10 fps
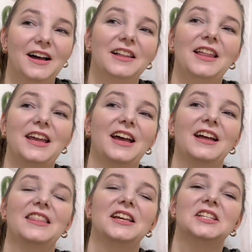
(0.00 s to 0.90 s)
like,
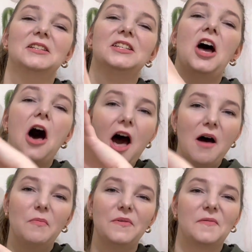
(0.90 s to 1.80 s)
the
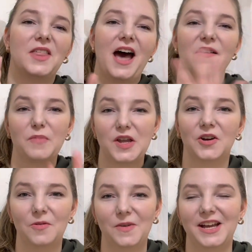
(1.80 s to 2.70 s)
top of that
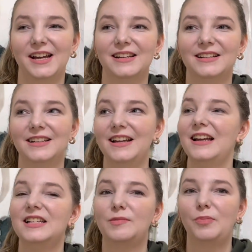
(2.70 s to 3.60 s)
pyramid
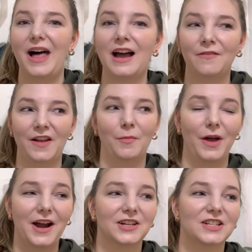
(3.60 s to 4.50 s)
is Black
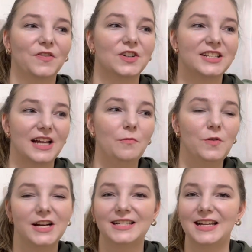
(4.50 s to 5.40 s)
Vampires. For some
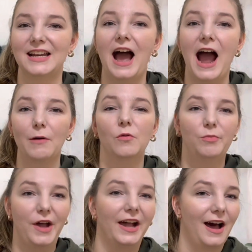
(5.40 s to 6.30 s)
reason, I will
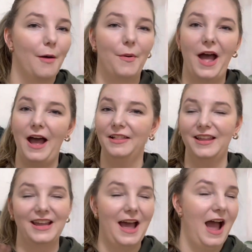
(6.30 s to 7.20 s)
pick up,
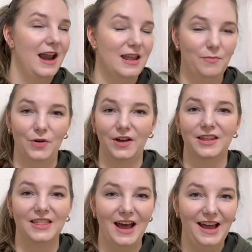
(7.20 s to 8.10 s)
like, any
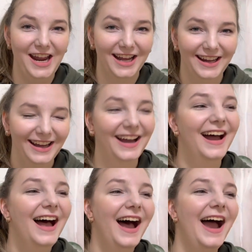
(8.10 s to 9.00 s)
book that
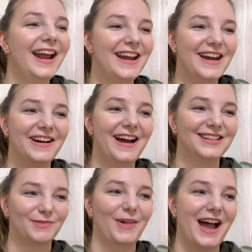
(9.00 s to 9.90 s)
I hear
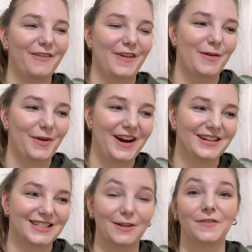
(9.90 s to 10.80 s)
has Black
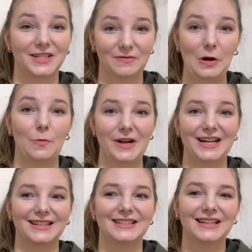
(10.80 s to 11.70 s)
Vampires if it's
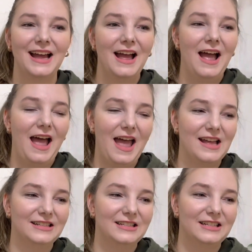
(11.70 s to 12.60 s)
romance.
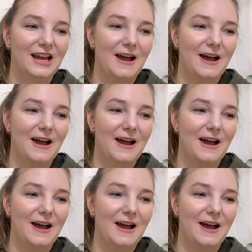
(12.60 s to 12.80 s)
And